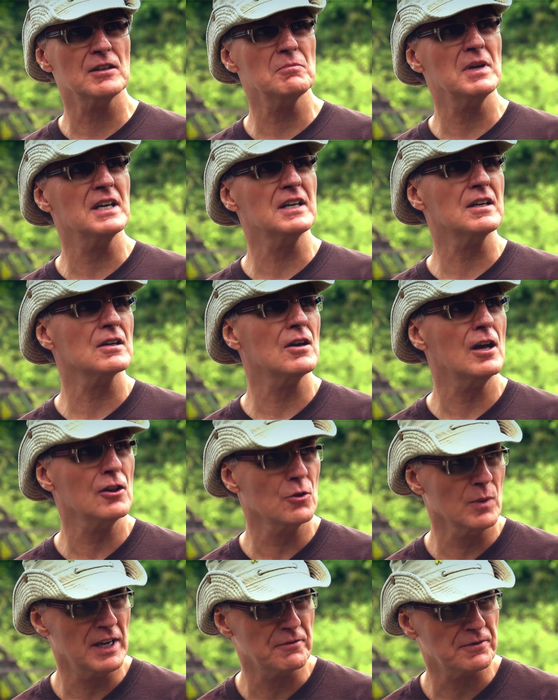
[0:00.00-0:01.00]
can make it all
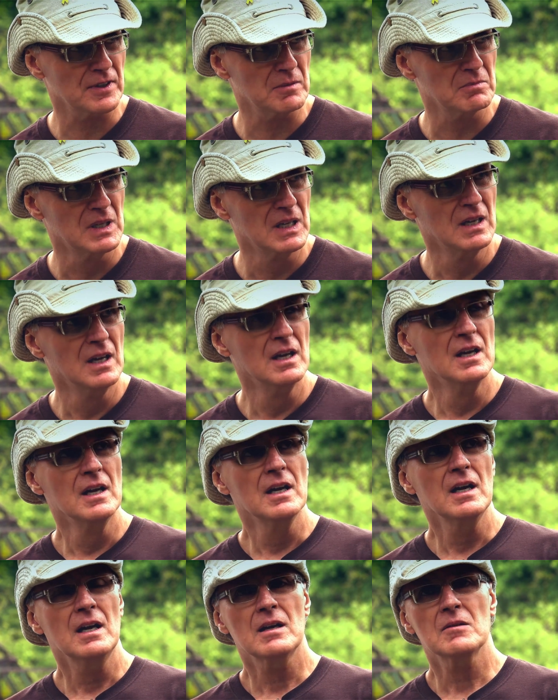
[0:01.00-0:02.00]
the way from
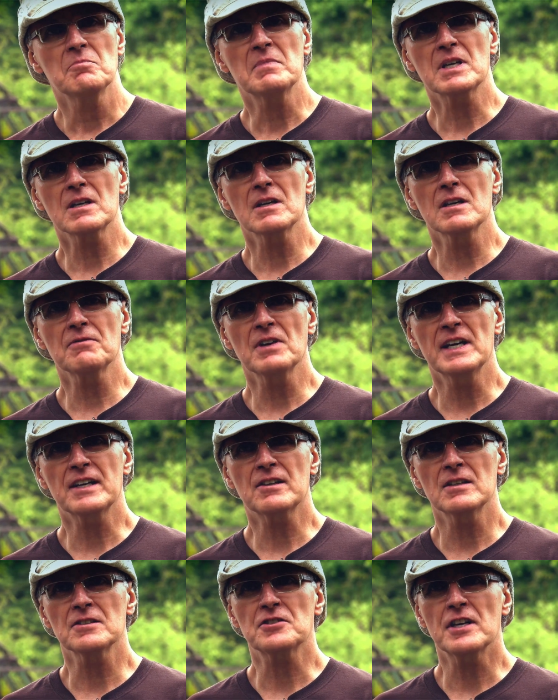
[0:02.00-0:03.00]
the middle of
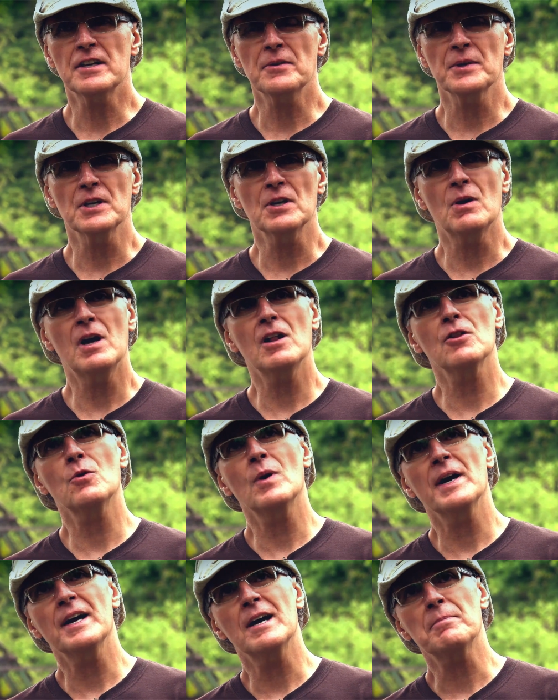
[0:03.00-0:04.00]
Lake Ontario all the
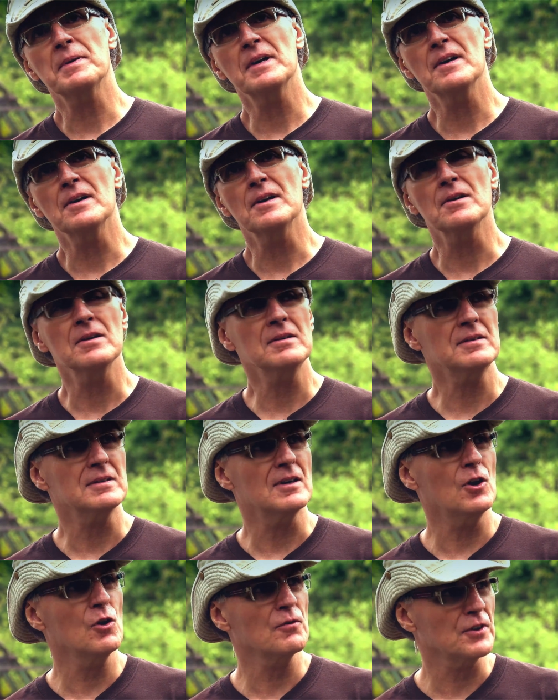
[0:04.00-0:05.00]
way up here,
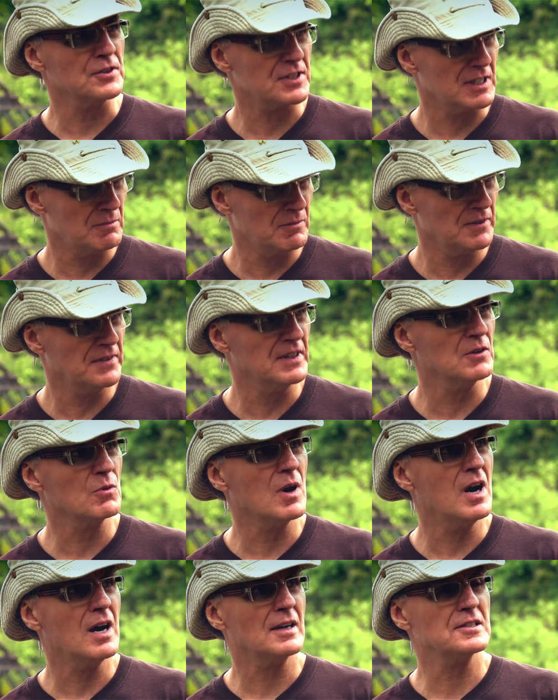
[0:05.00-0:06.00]
over some of the
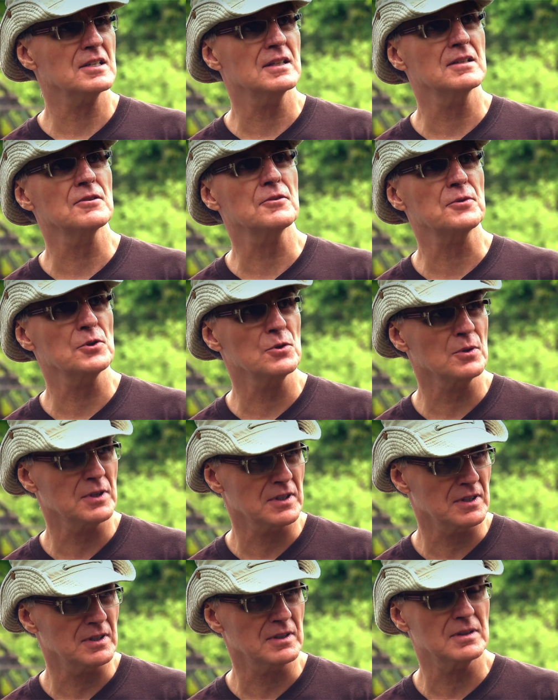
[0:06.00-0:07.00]
rocks and through
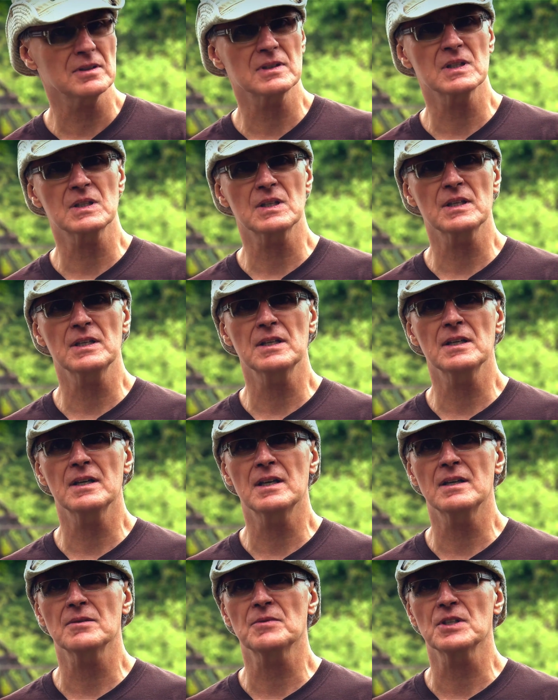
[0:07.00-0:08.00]

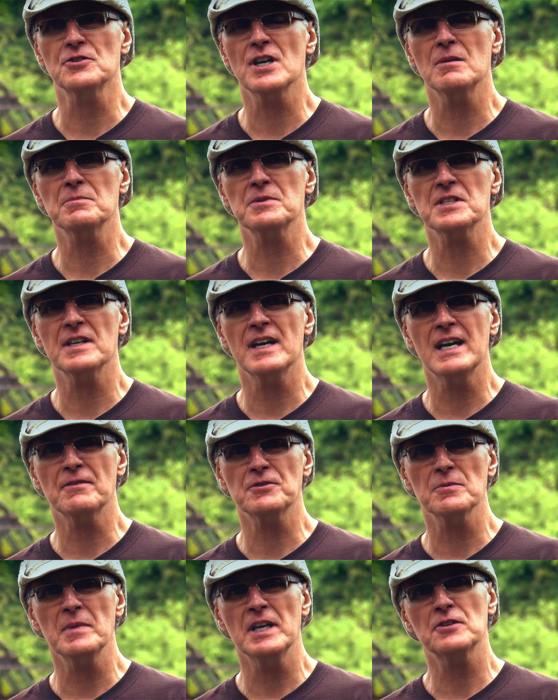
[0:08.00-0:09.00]
the jumps they
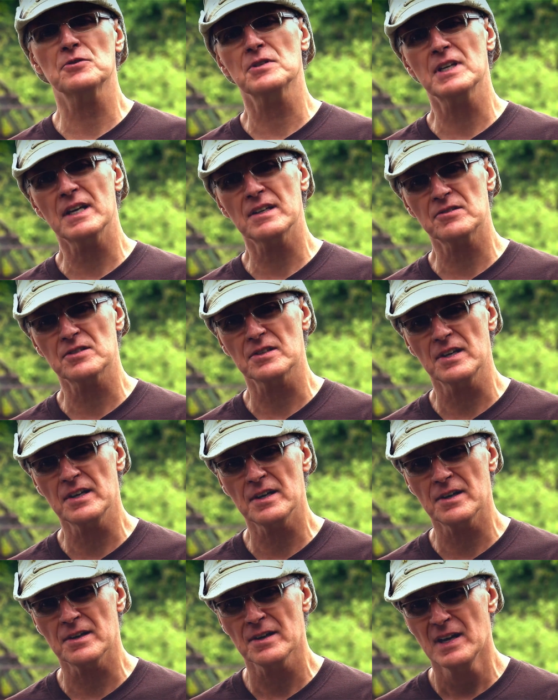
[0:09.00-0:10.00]
have to make to get to
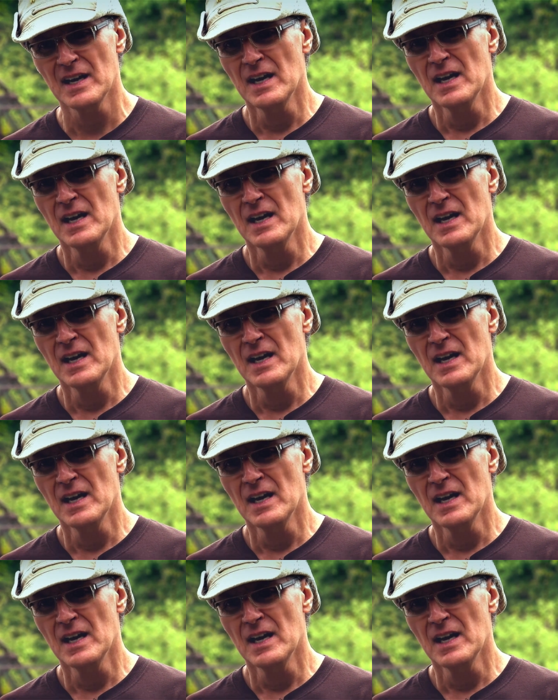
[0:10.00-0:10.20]
here,